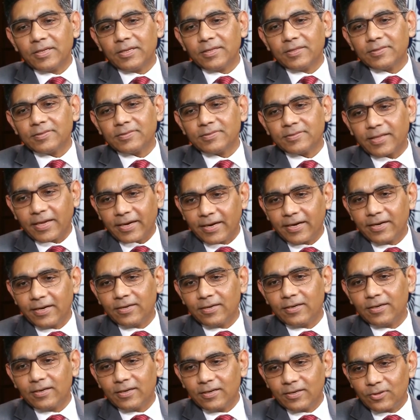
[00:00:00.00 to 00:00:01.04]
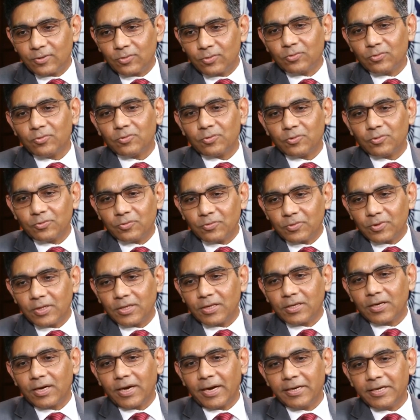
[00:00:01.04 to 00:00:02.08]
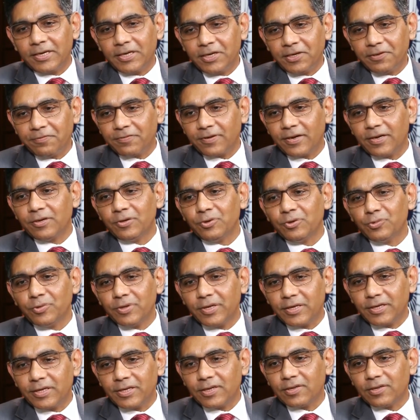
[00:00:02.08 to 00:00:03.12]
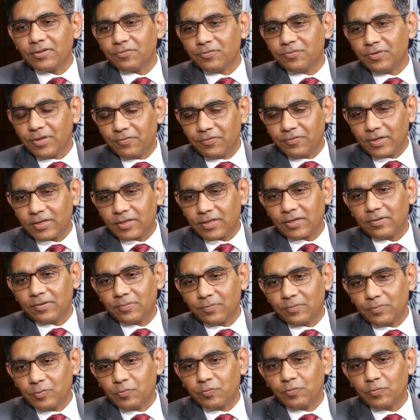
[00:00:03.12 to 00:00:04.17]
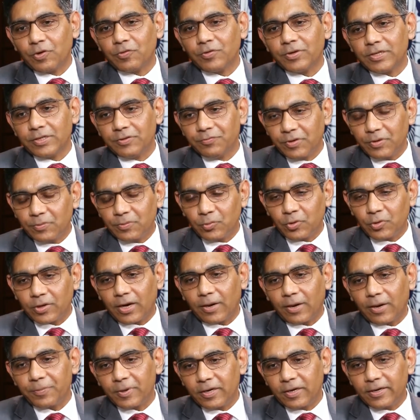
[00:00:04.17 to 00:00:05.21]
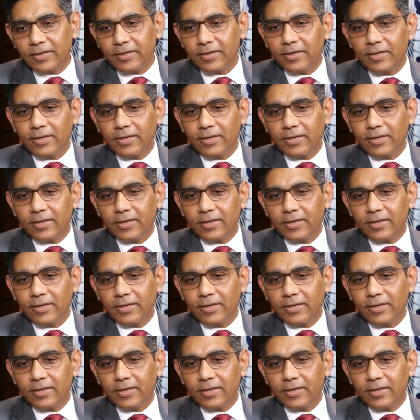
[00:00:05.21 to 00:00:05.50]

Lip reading: second, to identify new areas where we can move forward even more rapidly.